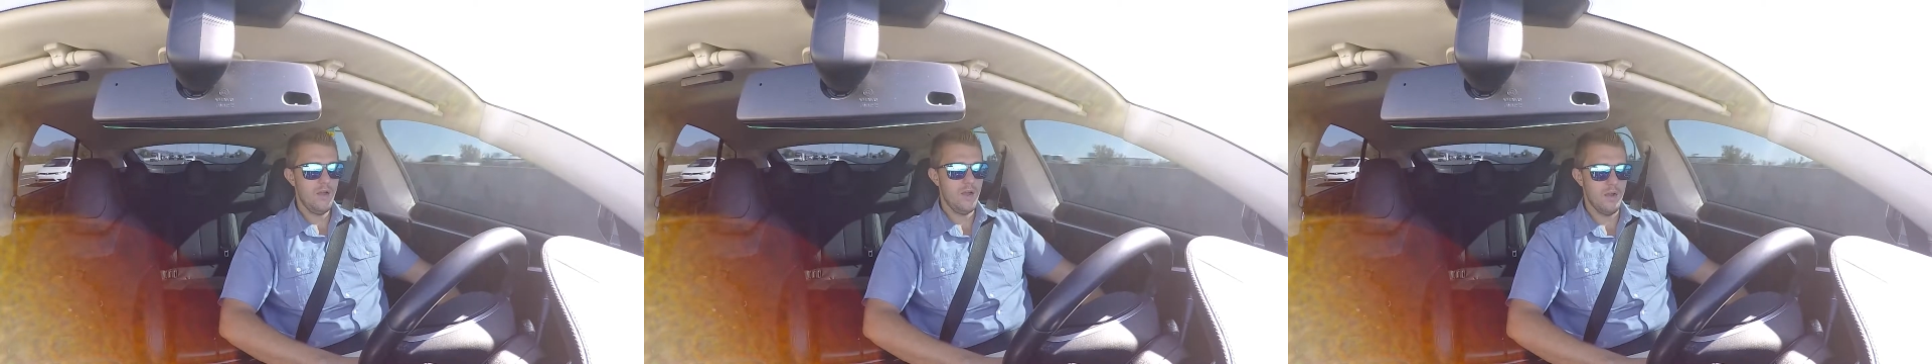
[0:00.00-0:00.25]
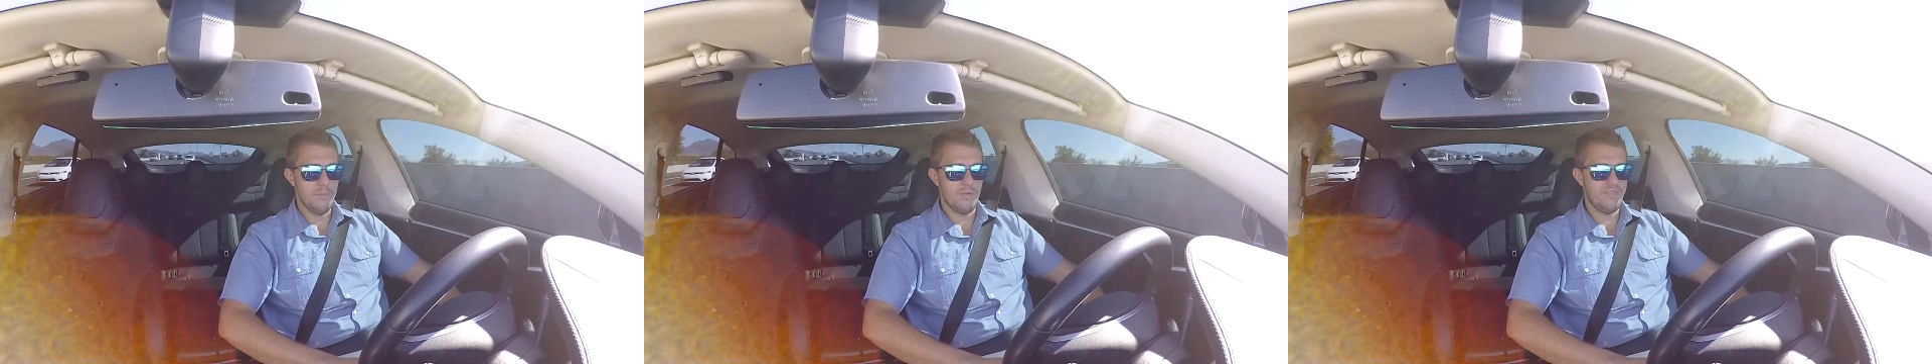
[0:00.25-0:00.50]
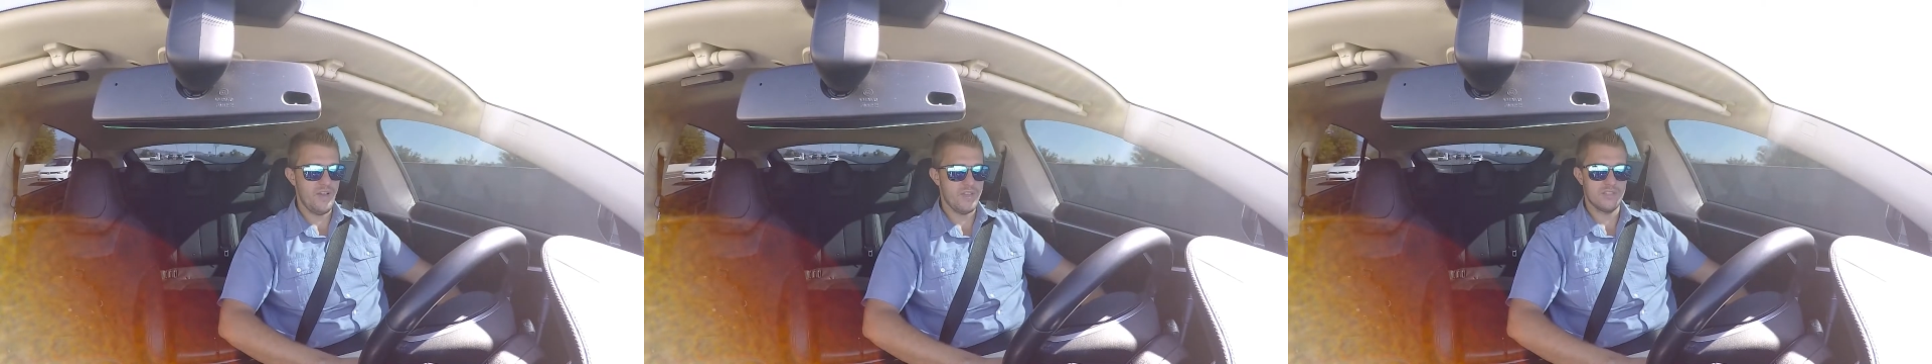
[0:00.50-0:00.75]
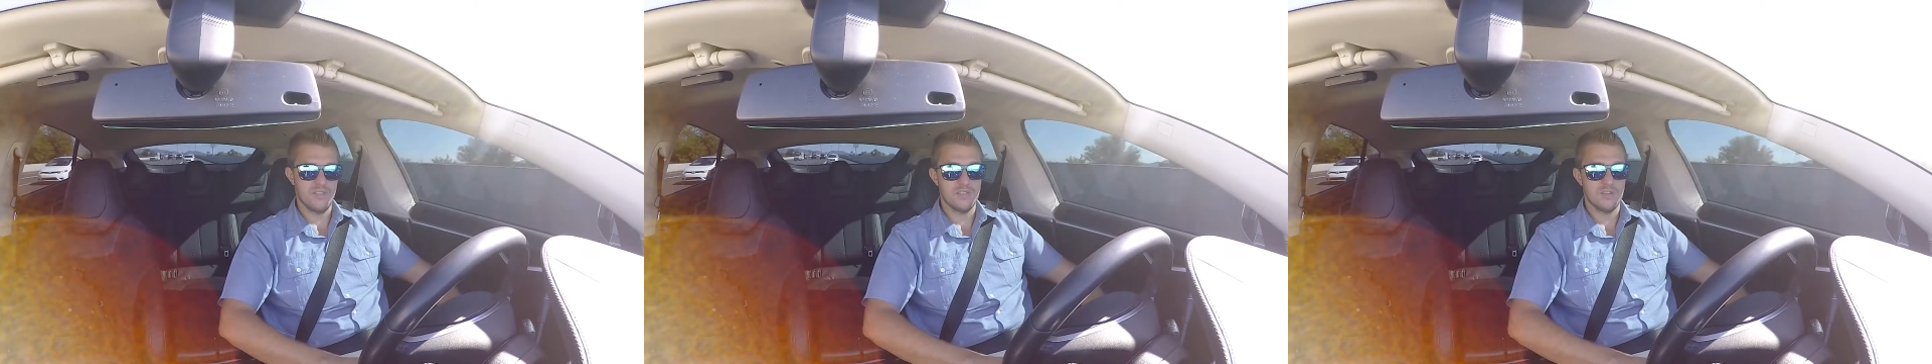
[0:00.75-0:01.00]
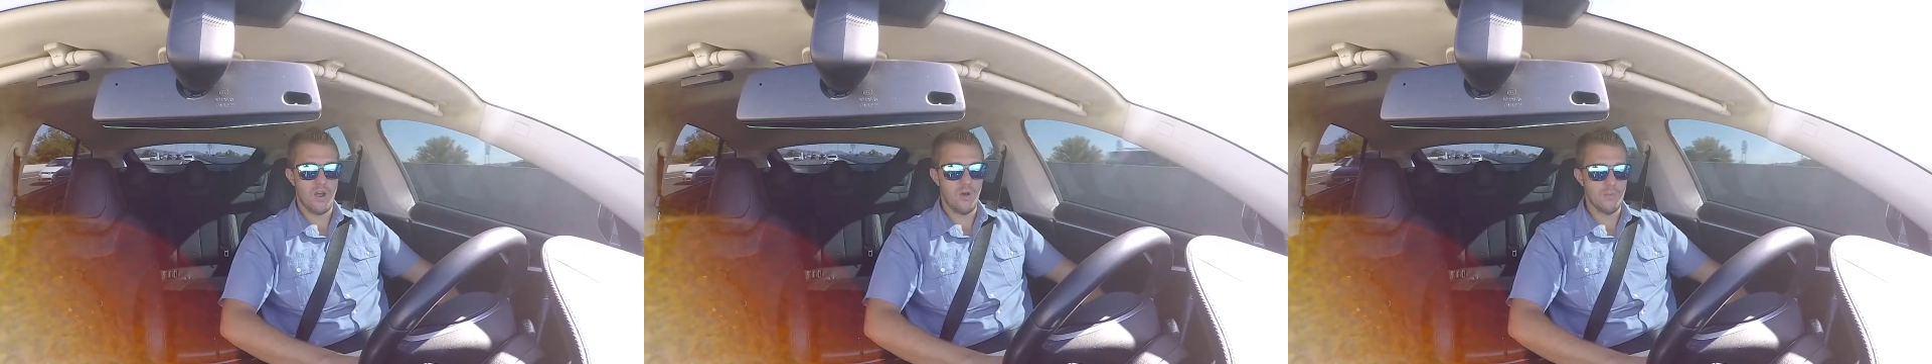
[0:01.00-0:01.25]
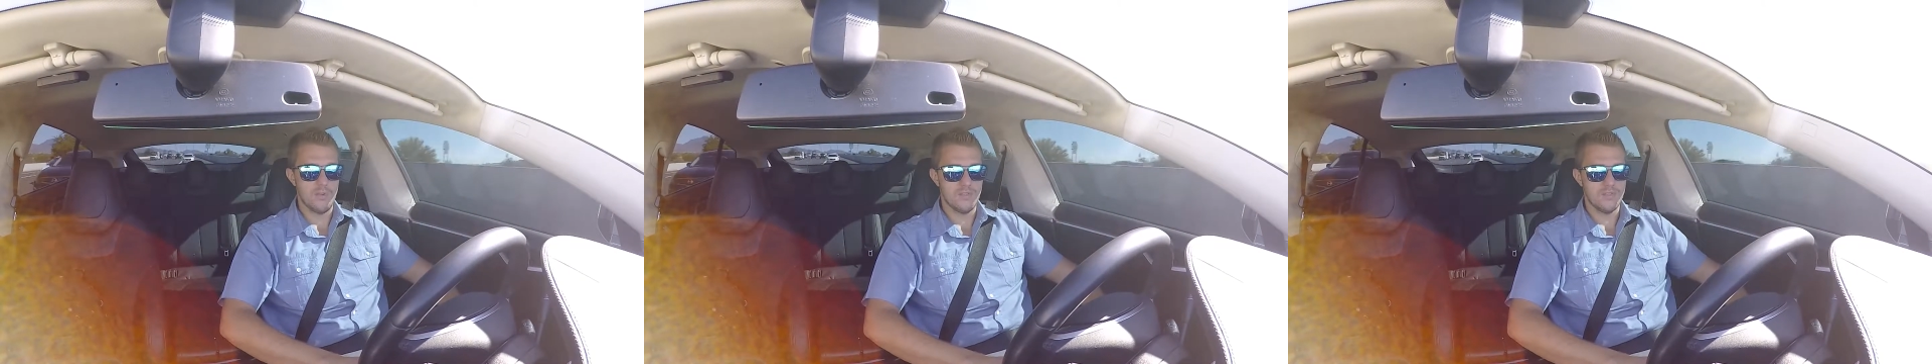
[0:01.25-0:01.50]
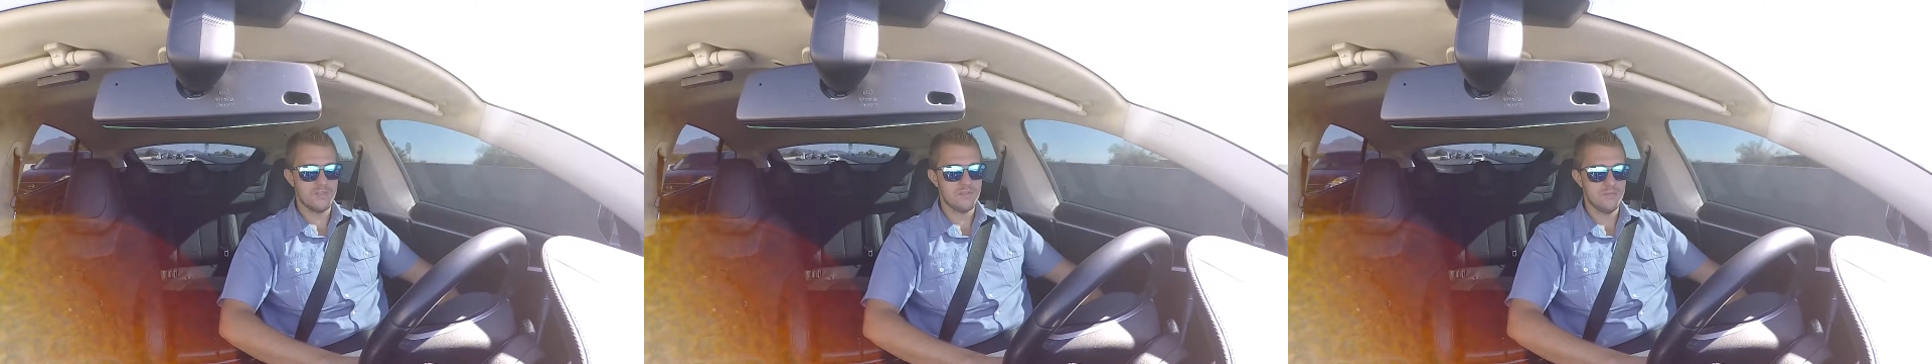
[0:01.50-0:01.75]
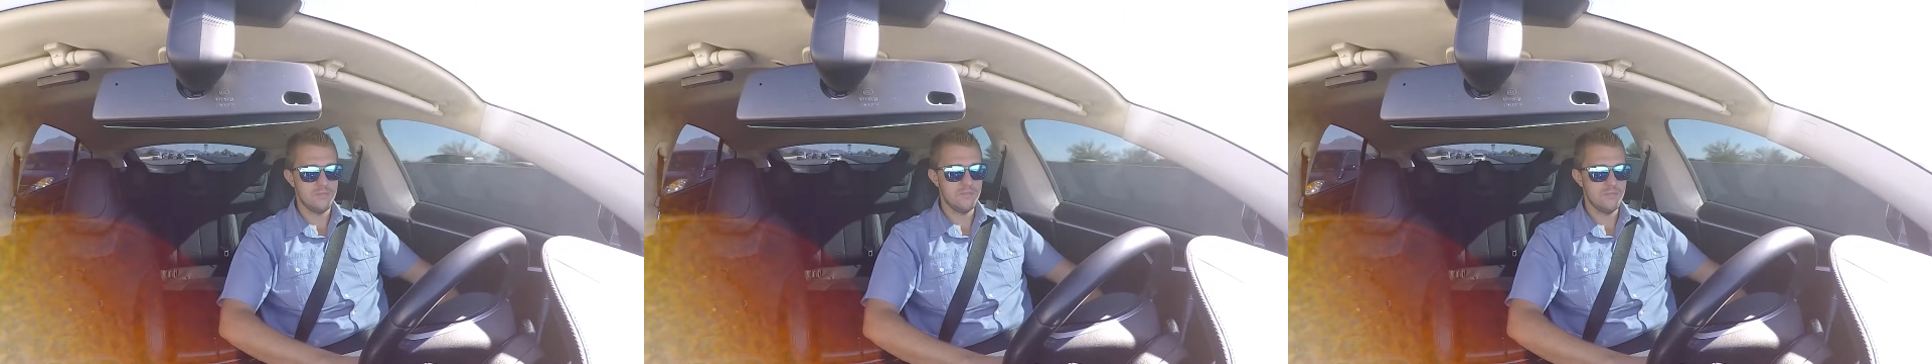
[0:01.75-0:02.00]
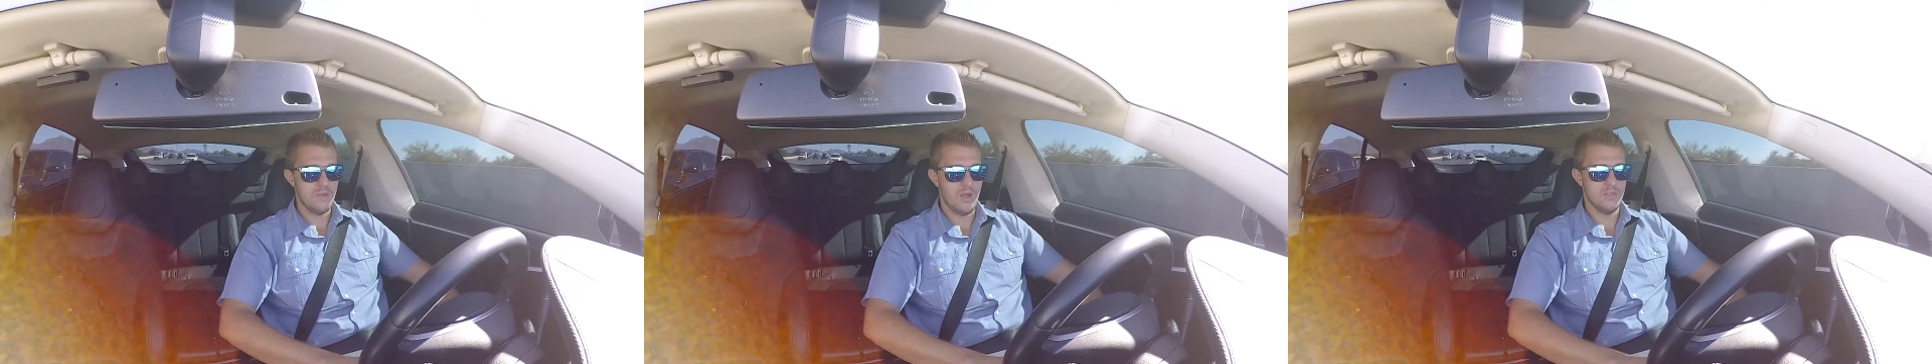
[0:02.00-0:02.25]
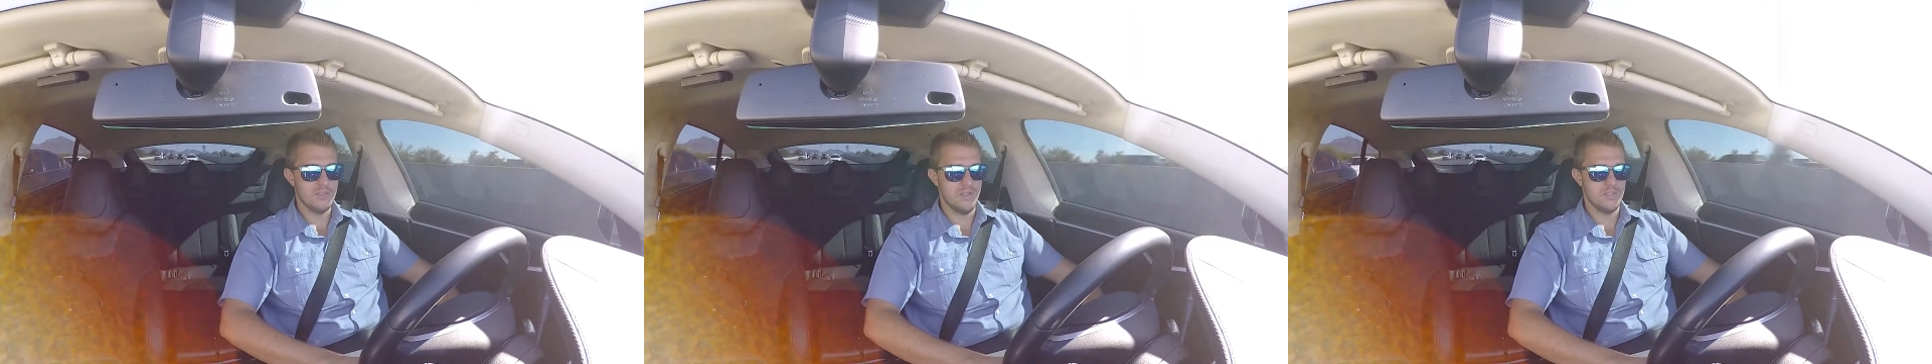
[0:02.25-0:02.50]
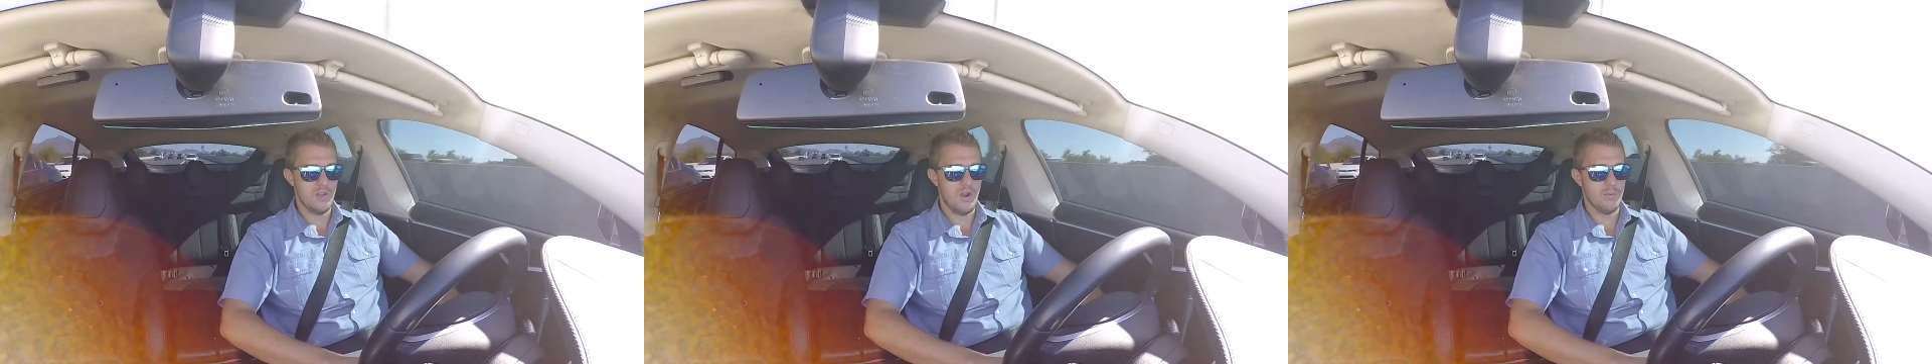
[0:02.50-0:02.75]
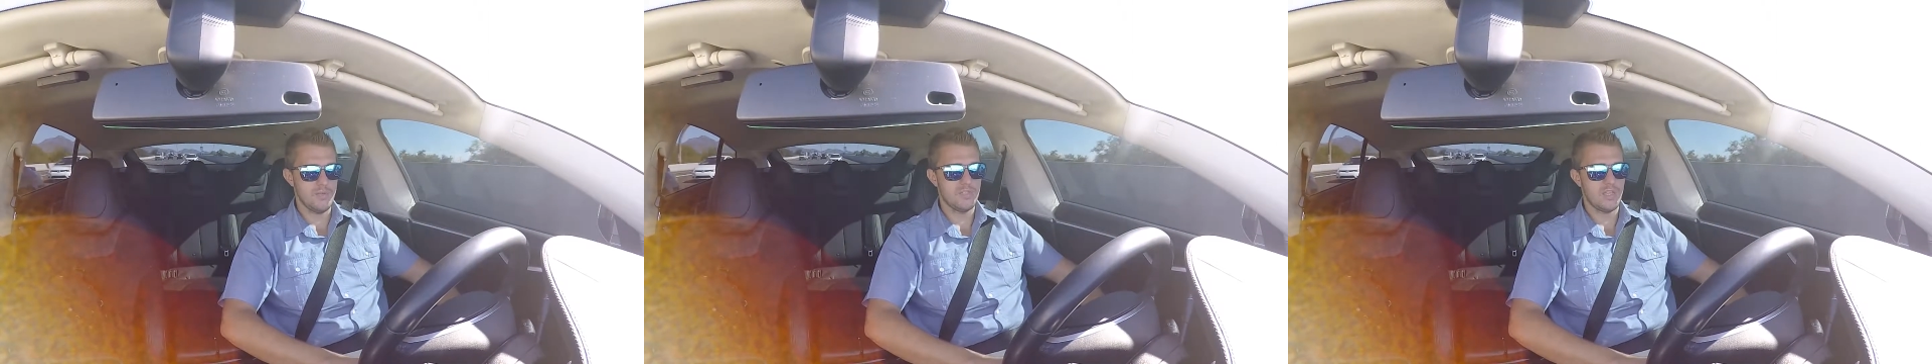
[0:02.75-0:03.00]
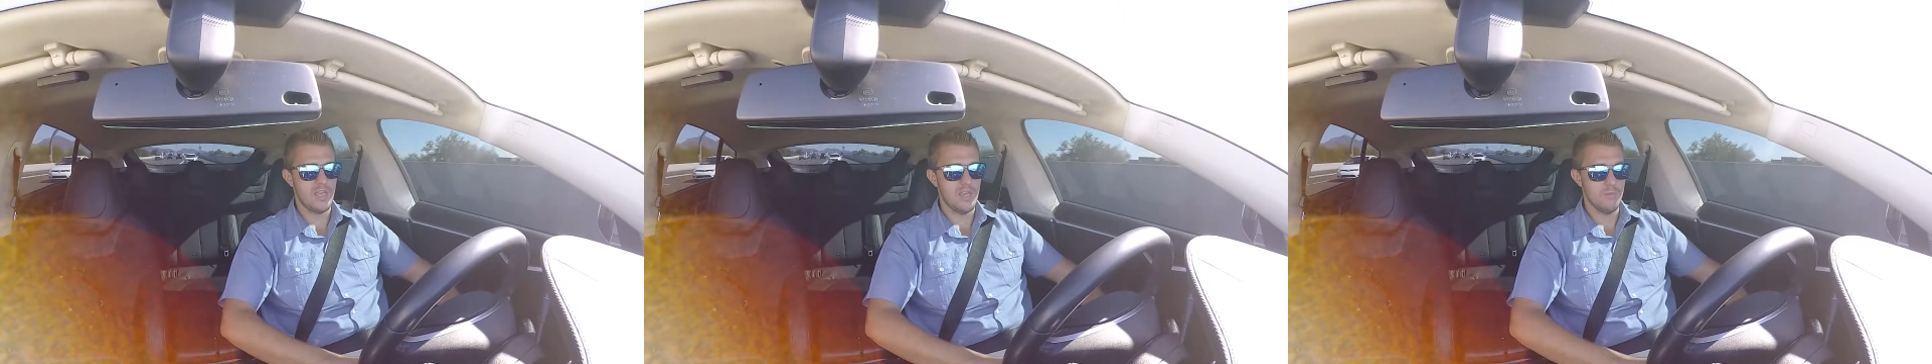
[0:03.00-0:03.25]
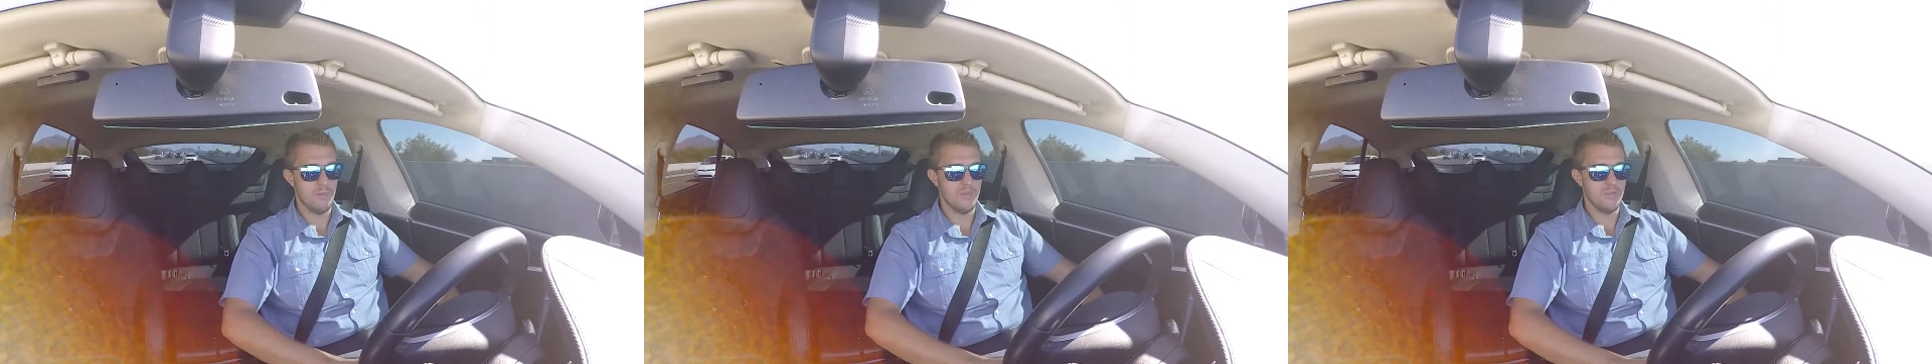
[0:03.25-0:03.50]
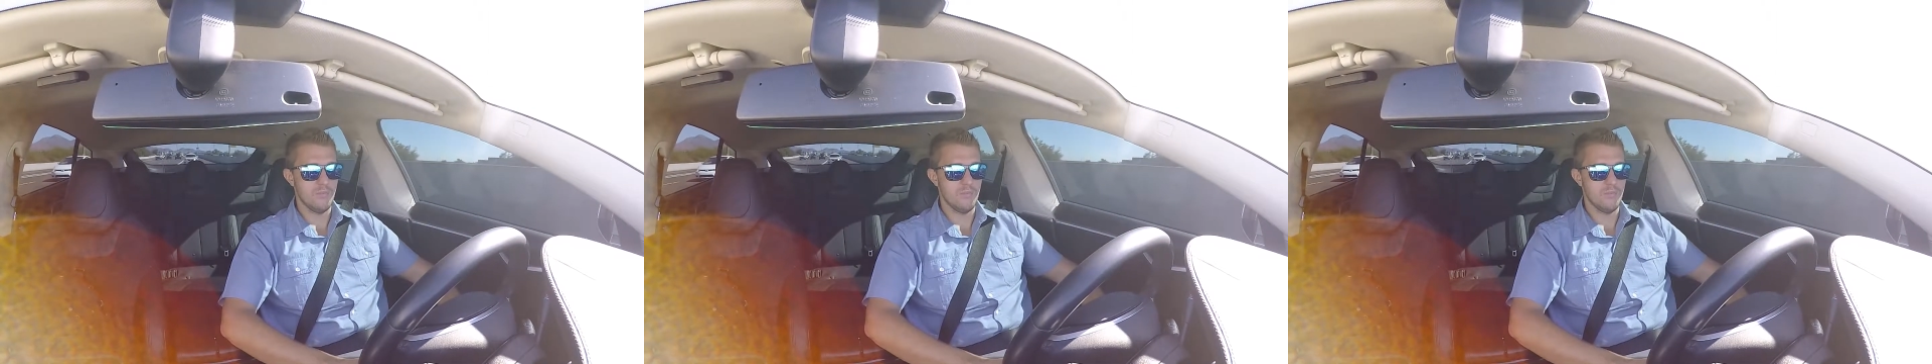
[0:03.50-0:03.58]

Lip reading: but fast isn't always key with